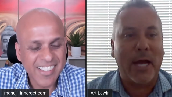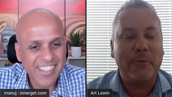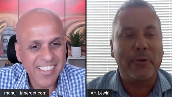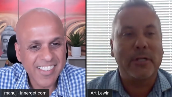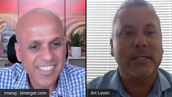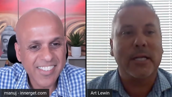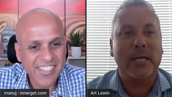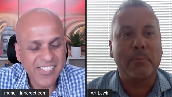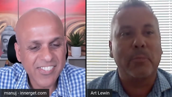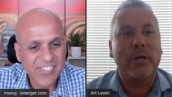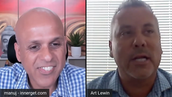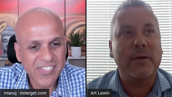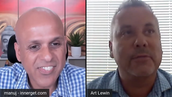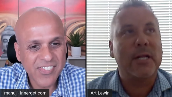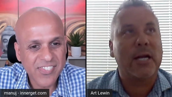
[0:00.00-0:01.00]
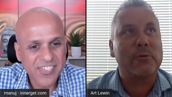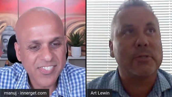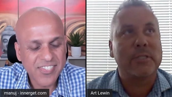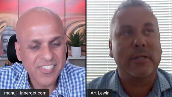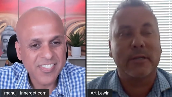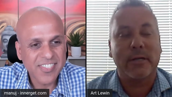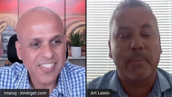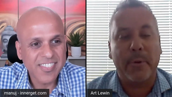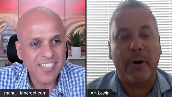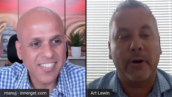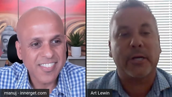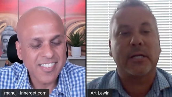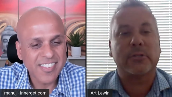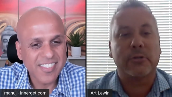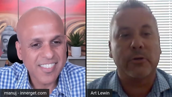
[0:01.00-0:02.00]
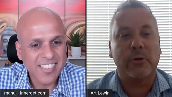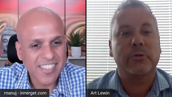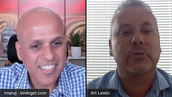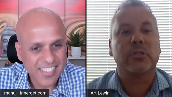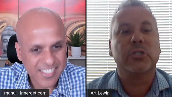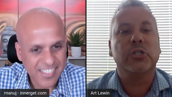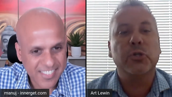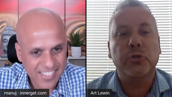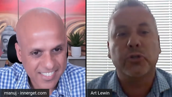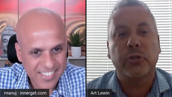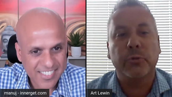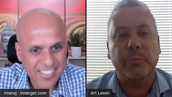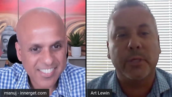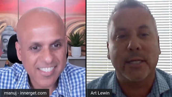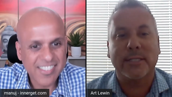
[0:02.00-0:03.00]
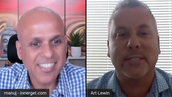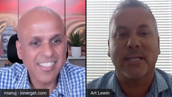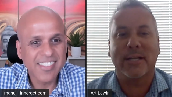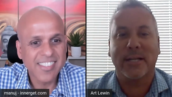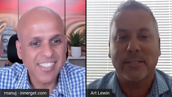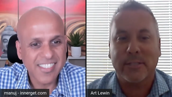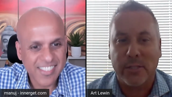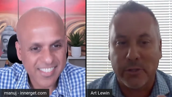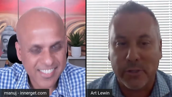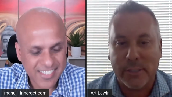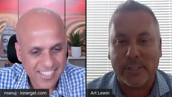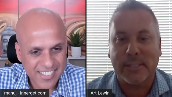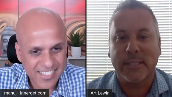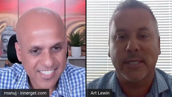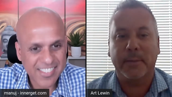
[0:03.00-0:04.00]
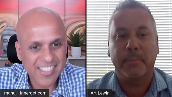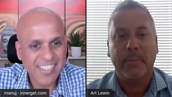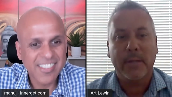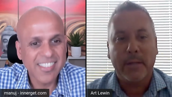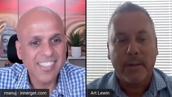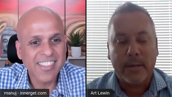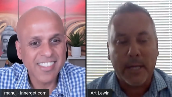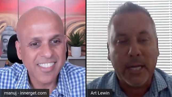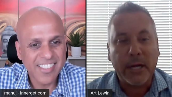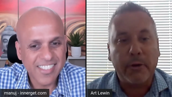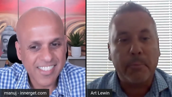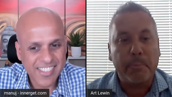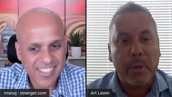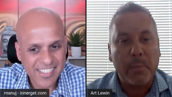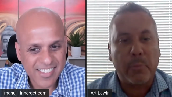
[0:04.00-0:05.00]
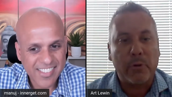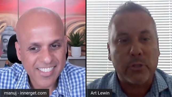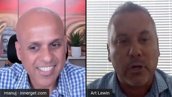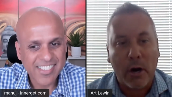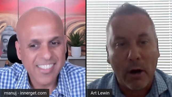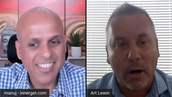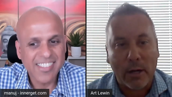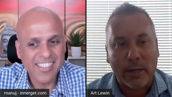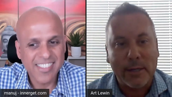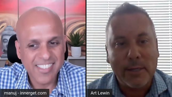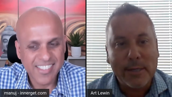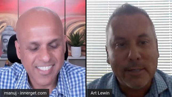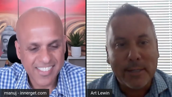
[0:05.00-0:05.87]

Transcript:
Speaker 1: I really didn't believe that I was still in America. So it was new to me until I started seeing, hearing people talk,